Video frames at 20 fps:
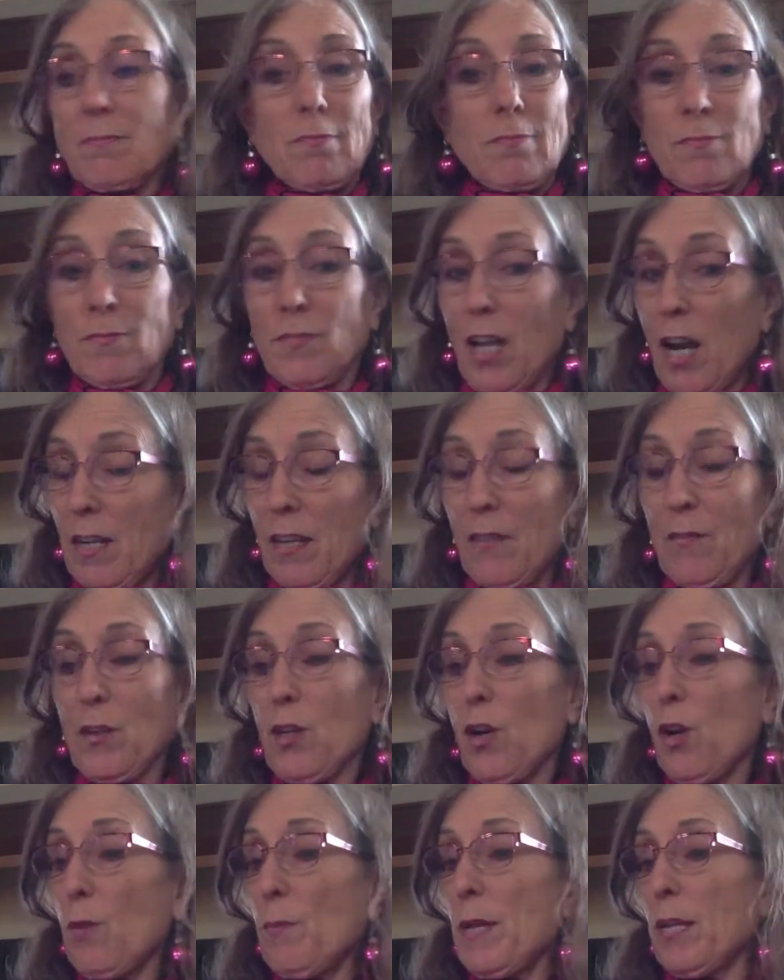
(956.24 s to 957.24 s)
Not even
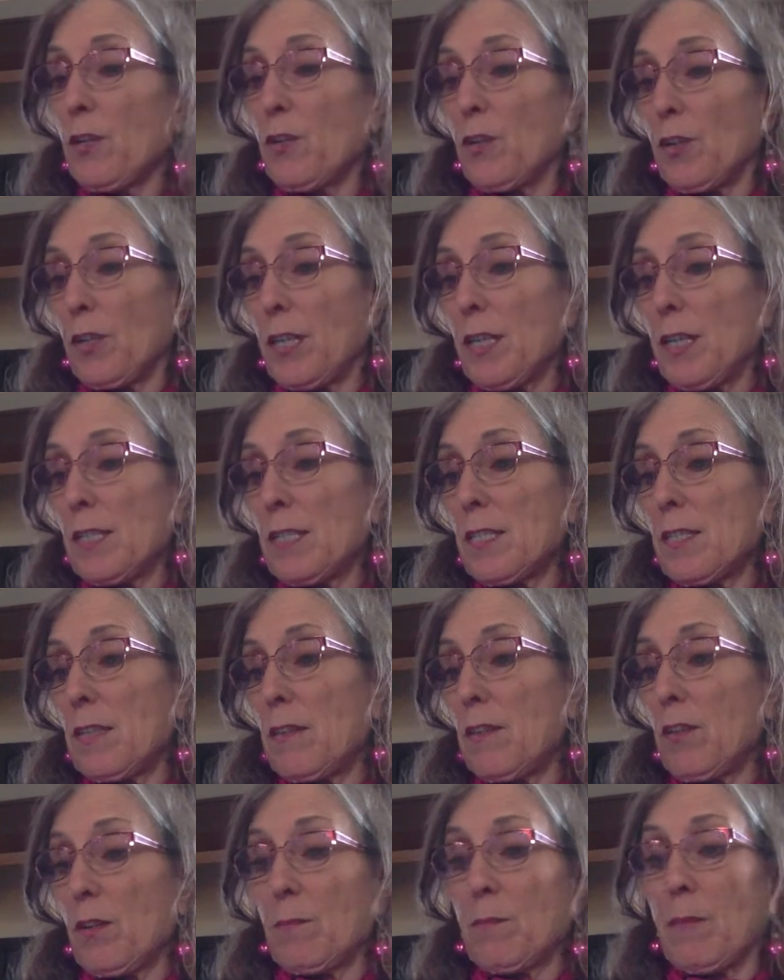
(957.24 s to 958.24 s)
homemade cookies.
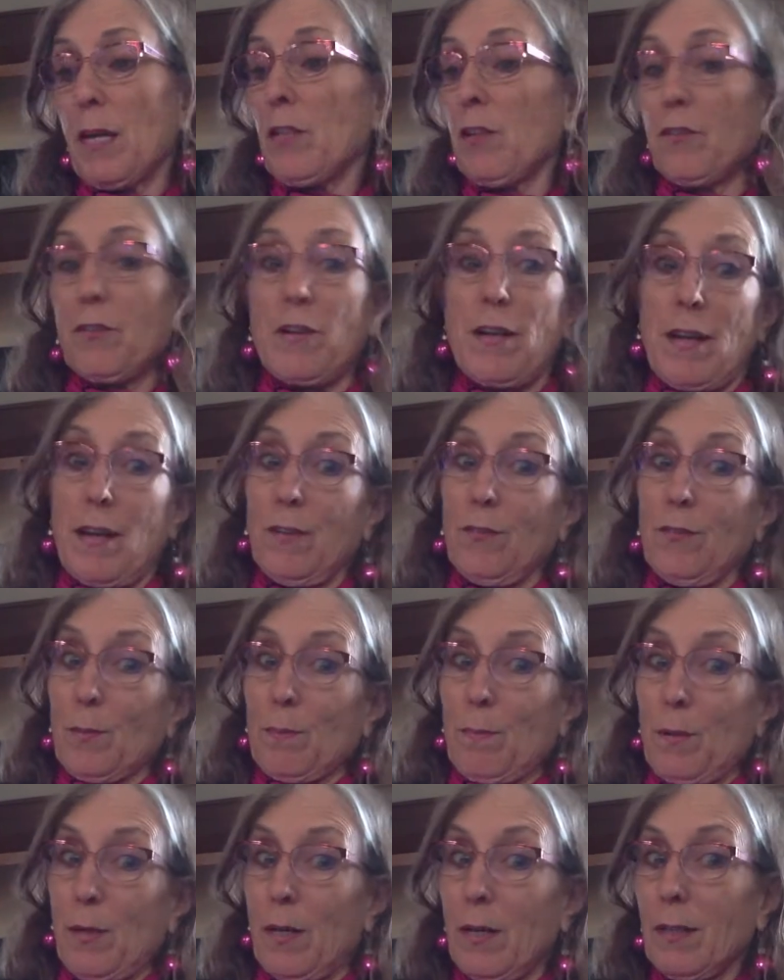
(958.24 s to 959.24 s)
Their mother never
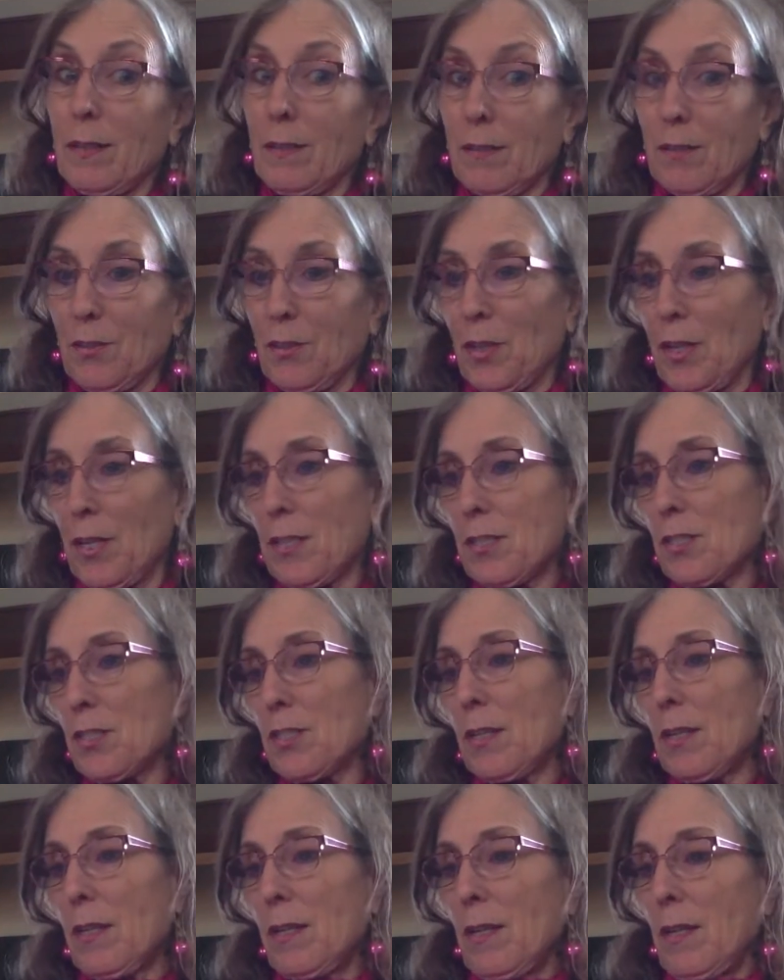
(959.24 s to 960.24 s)
bought cookies.
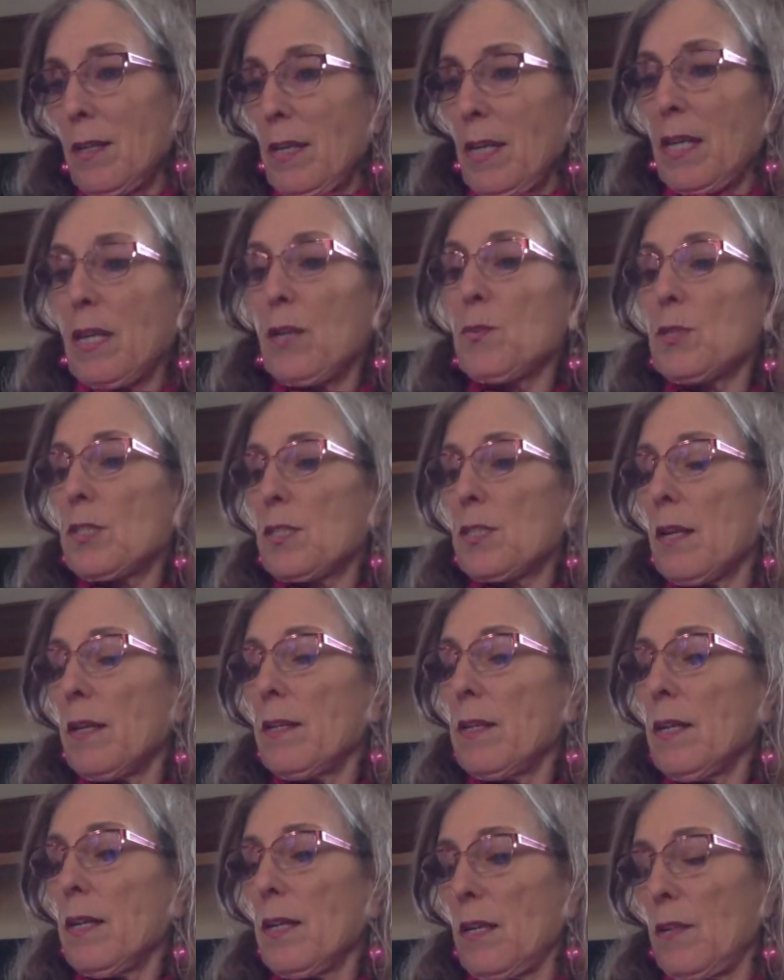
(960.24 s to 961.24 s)
It was
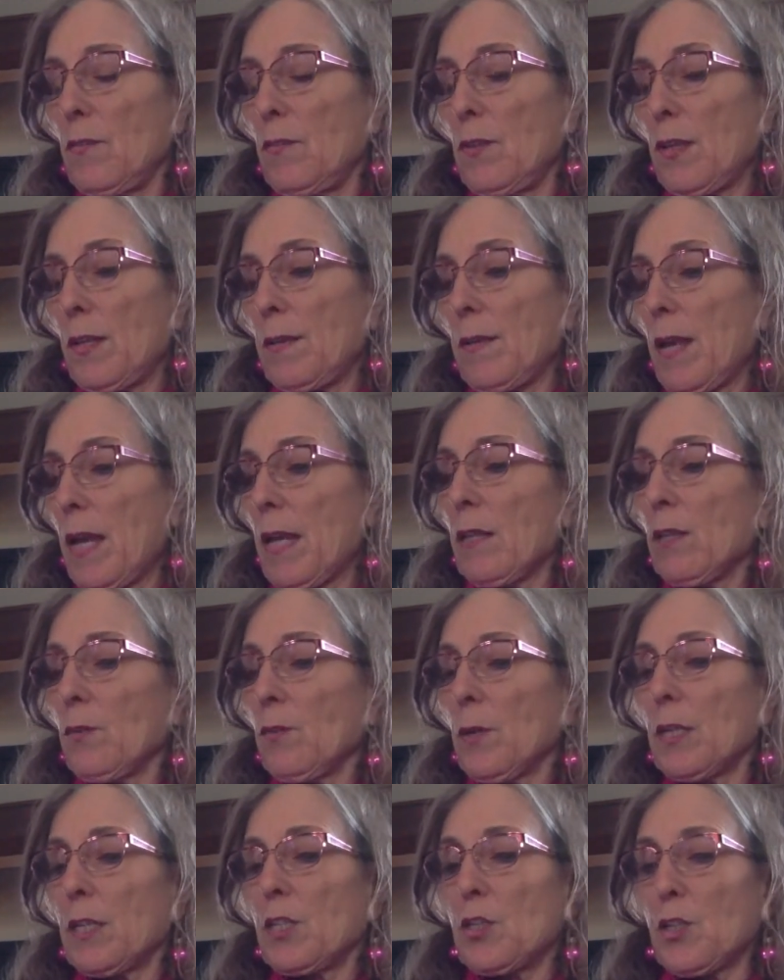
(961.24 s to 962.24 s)
Sunday evening. Aunt
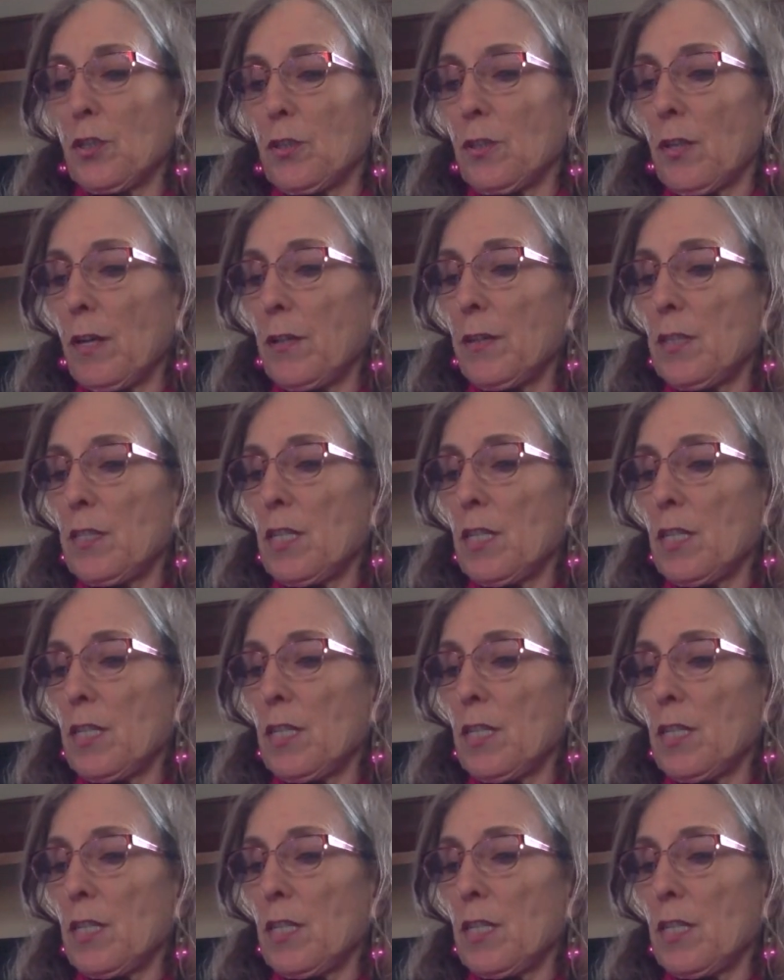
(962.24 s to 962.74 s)
Loretta turned on the